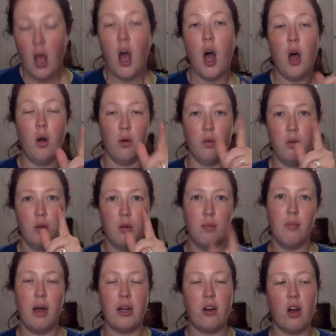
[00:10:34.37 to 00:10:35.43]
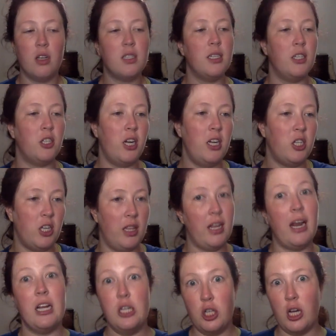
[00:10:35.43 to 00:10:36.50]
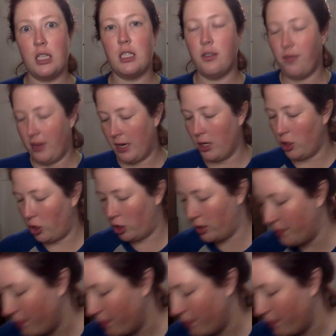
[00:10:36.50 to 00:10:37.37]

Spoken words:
oh, my Cross Stitch Nation that I just finished.